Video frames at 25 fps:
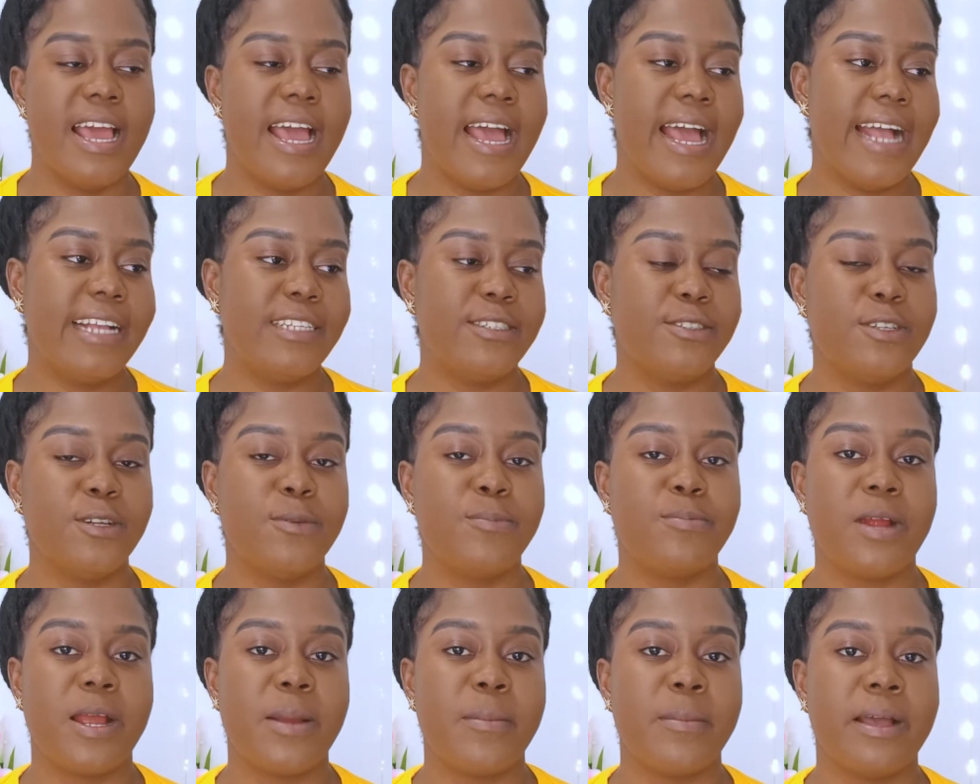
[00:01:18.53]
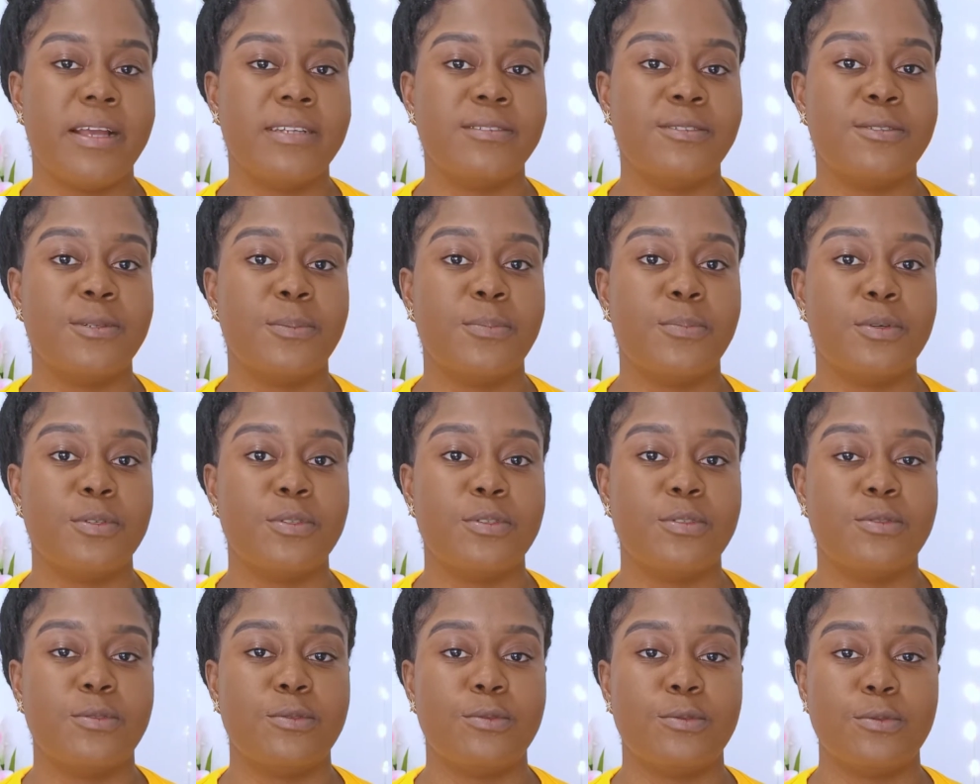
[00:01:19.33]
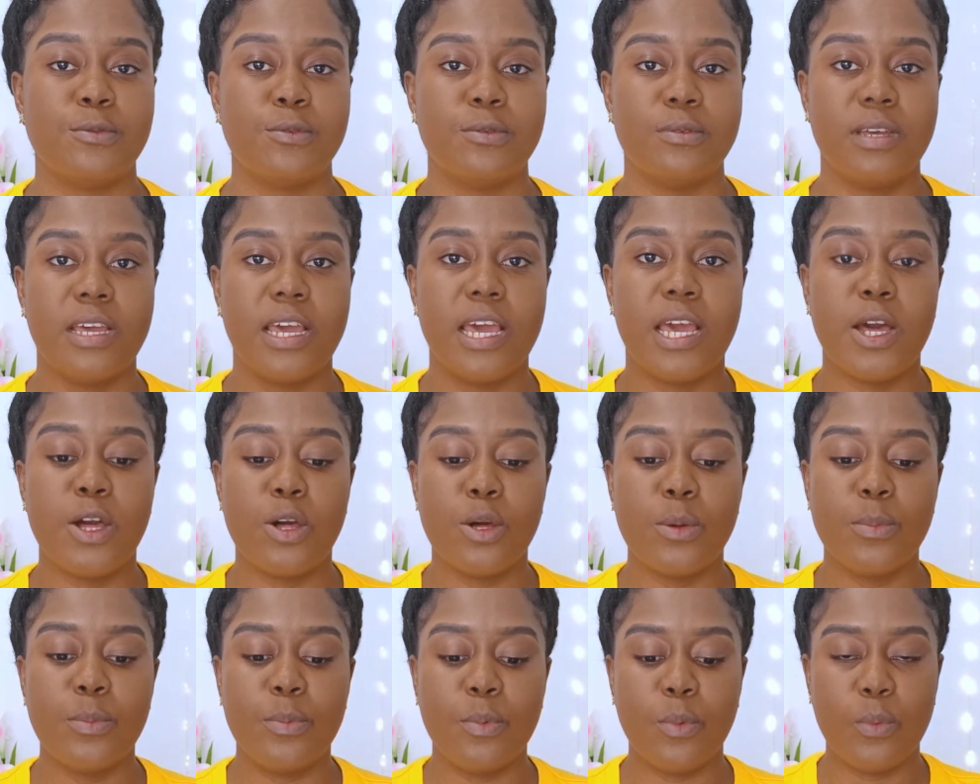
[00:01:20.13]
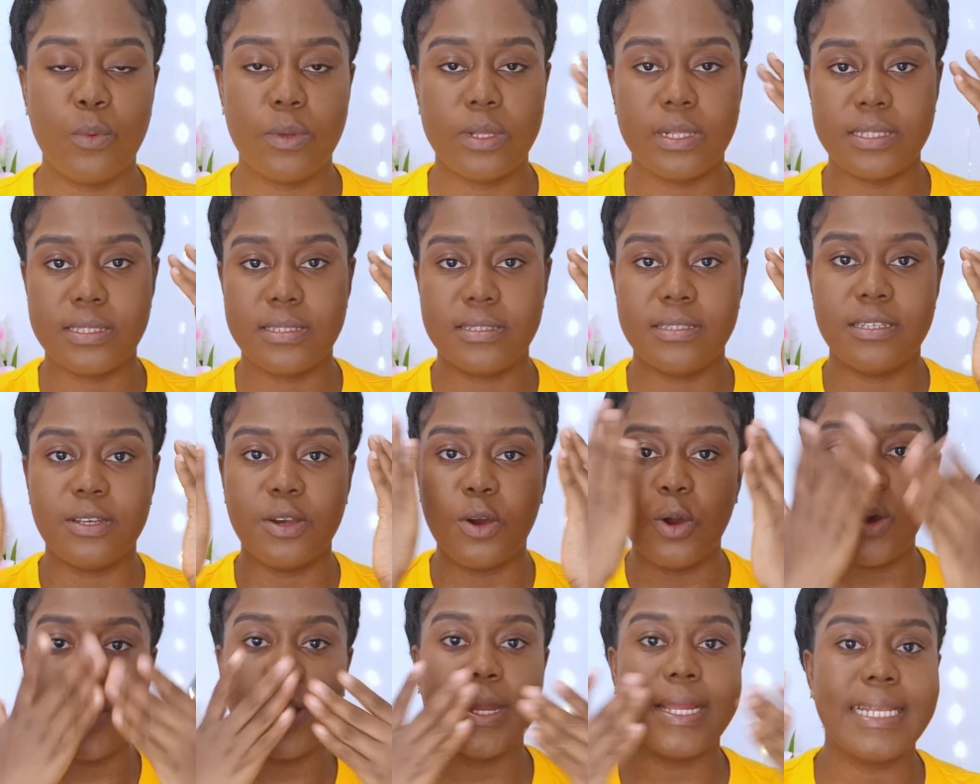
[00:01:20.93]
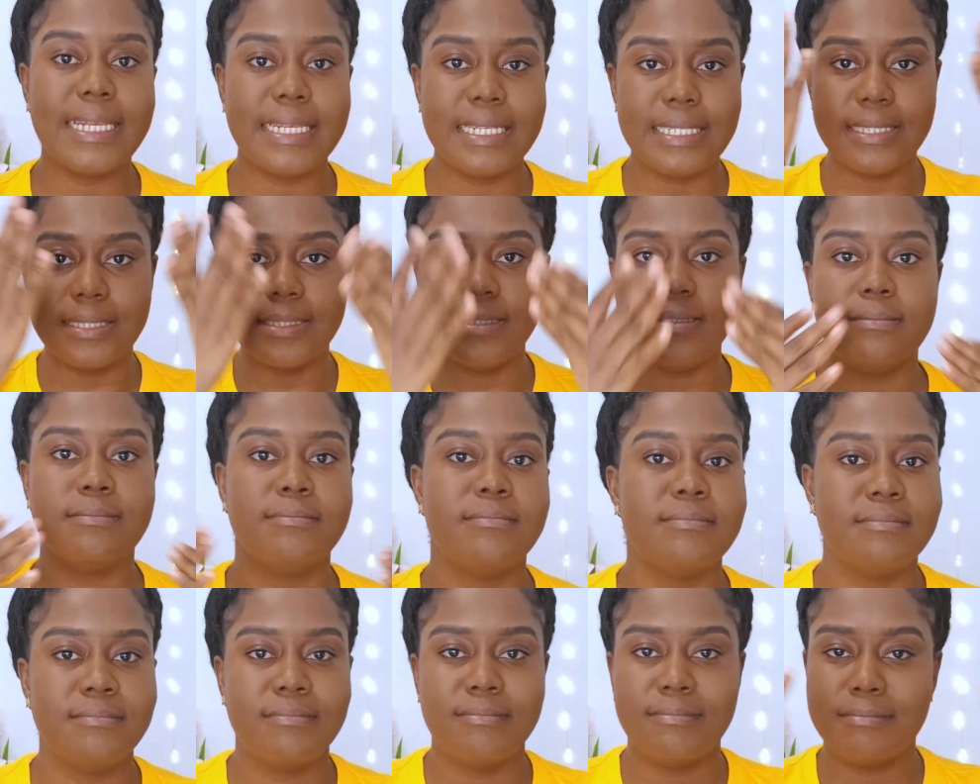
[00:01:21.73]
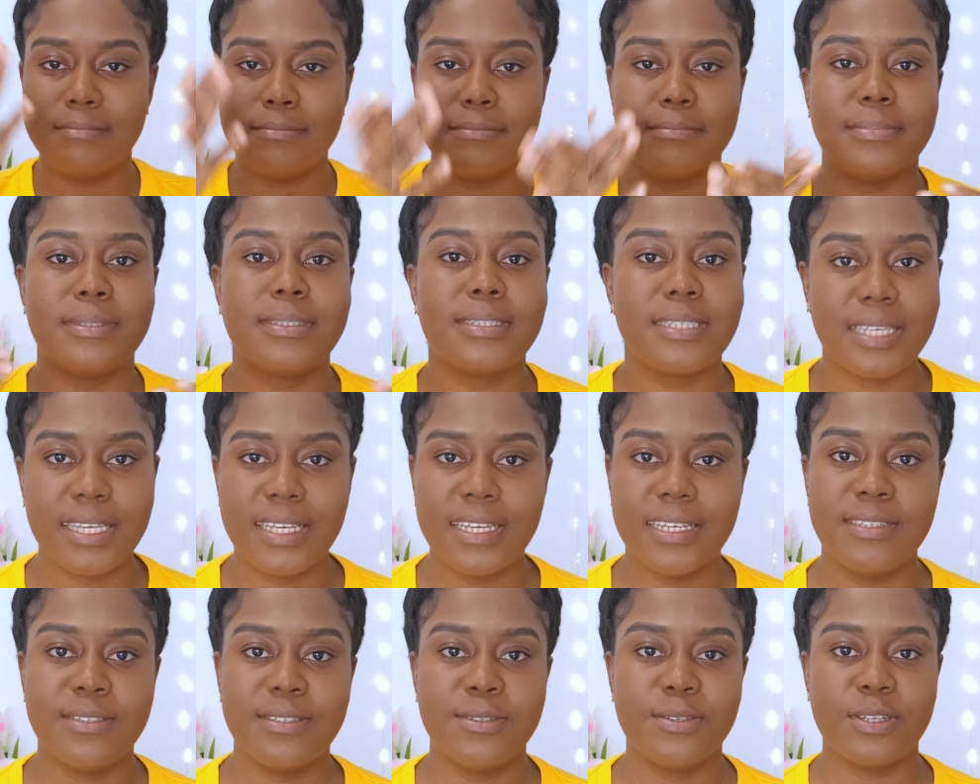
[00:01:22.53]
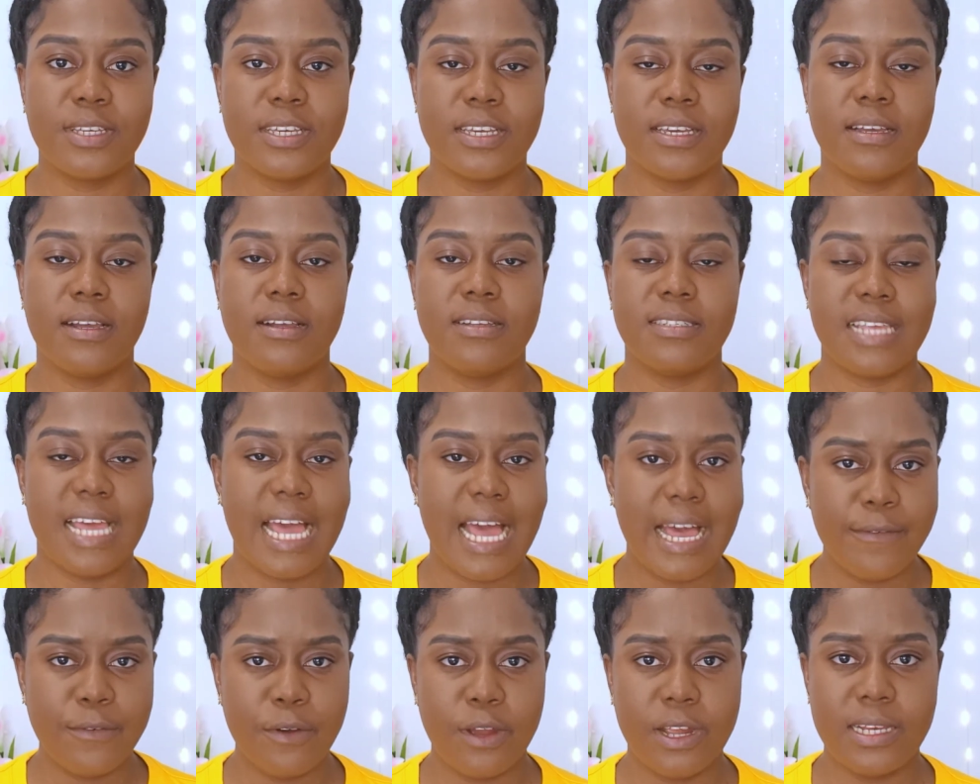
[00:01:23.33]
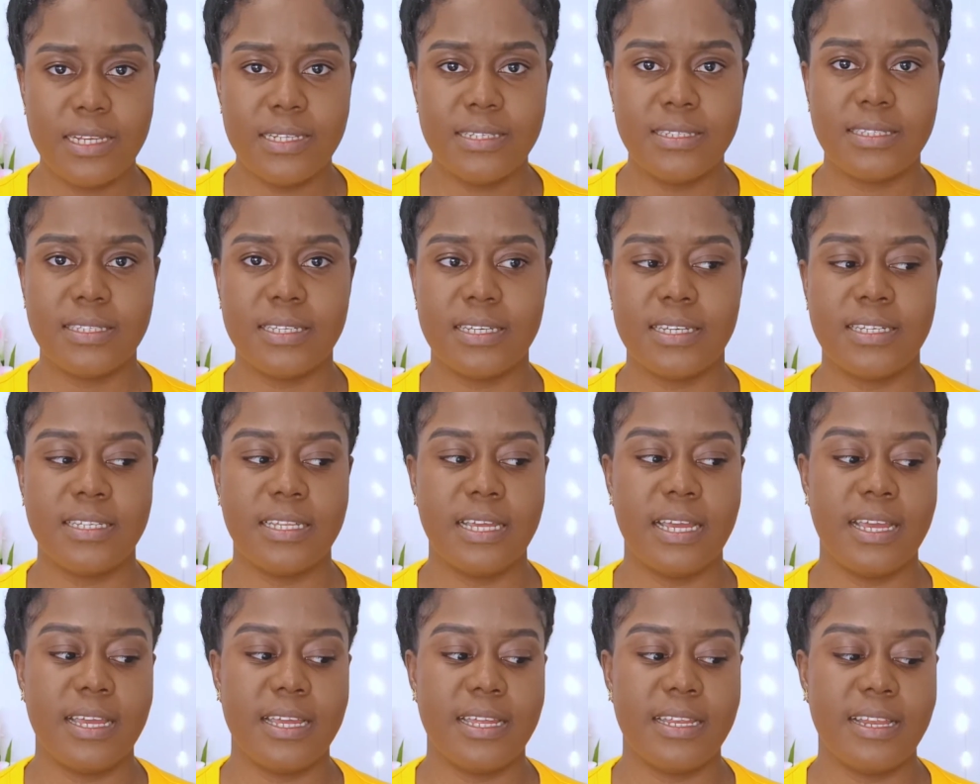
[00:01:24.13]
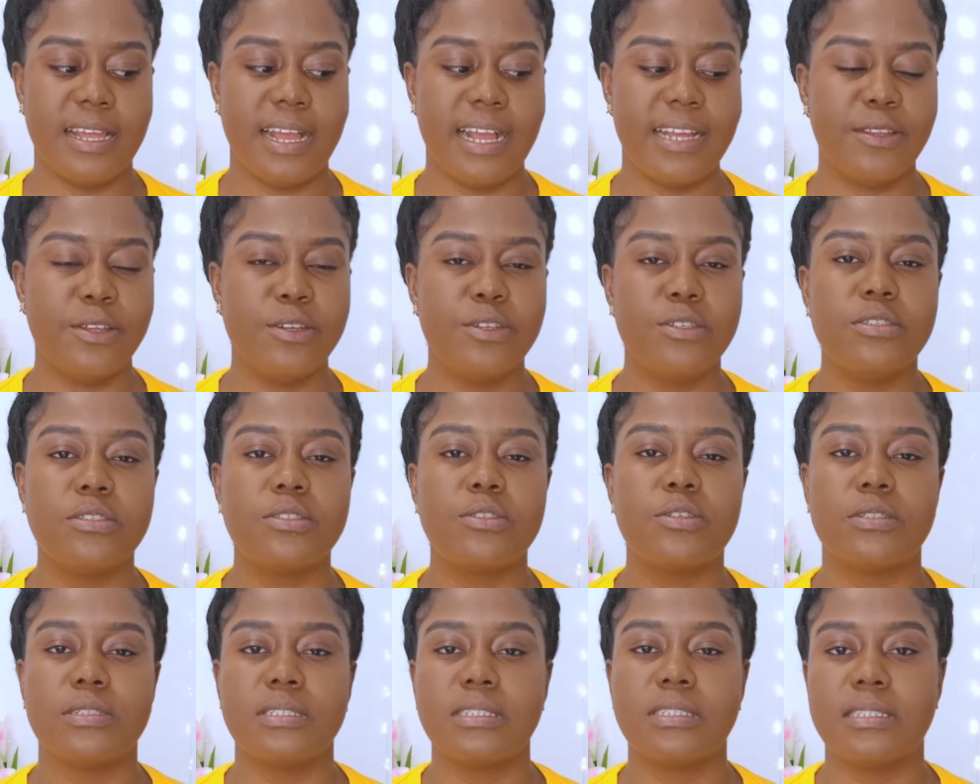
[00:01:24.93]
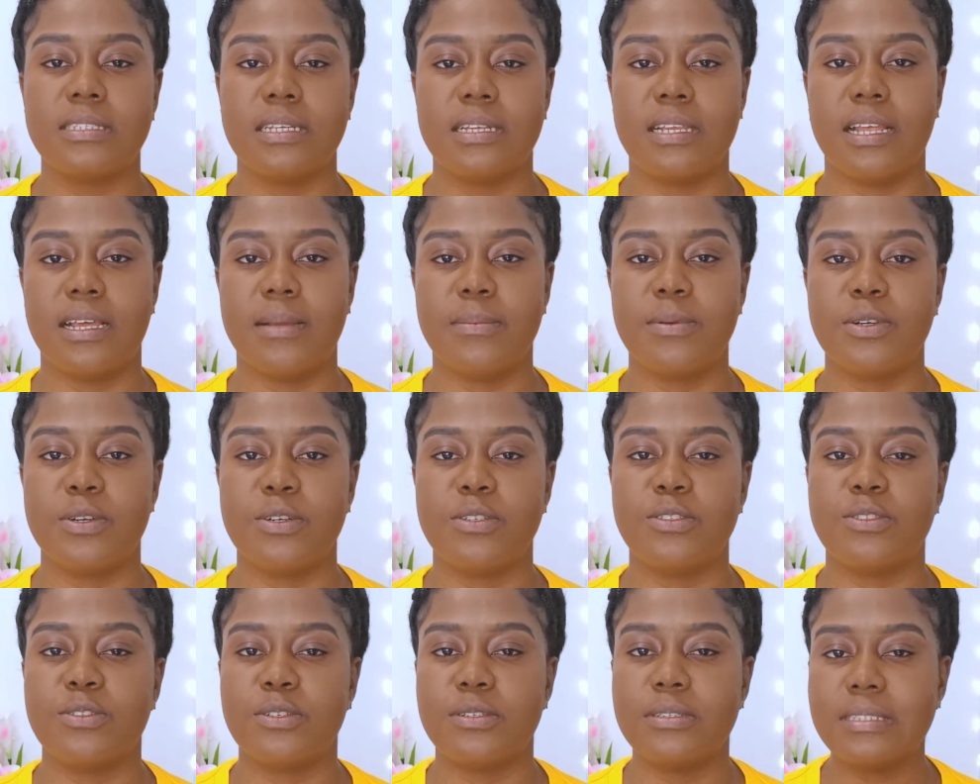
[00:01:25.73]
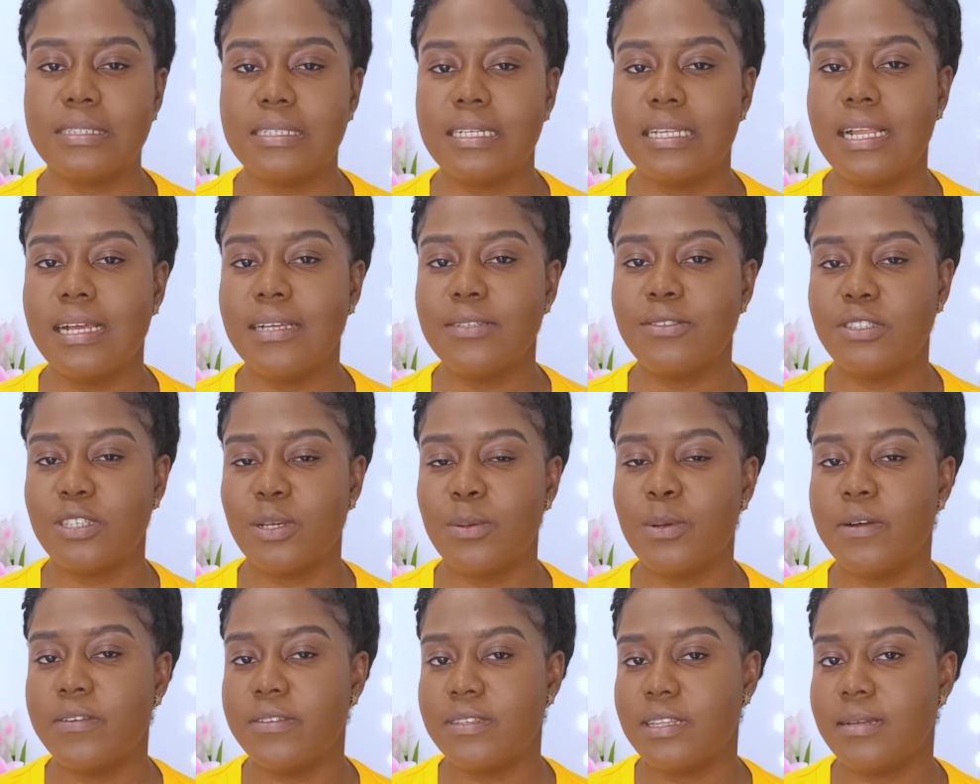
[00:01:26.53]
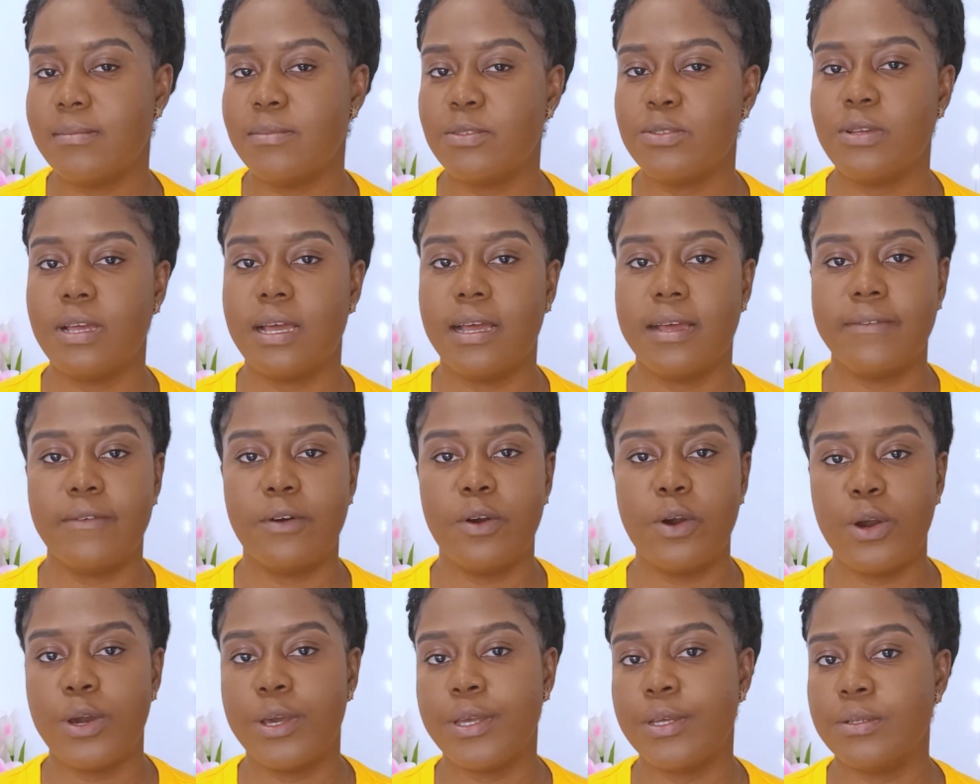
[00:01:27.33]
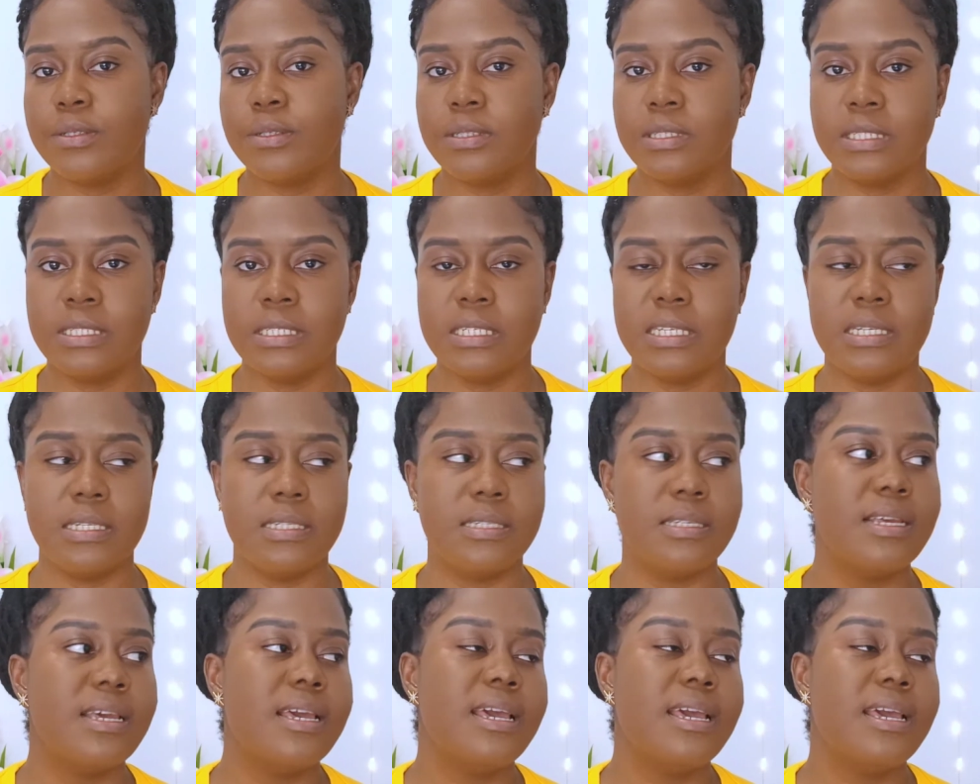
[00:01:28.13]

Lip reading: Eyeshadow primer is supposed to help with the oily skin, okay, because I have oily skin and I don't use concealer, because concealer, some of them do have oil in it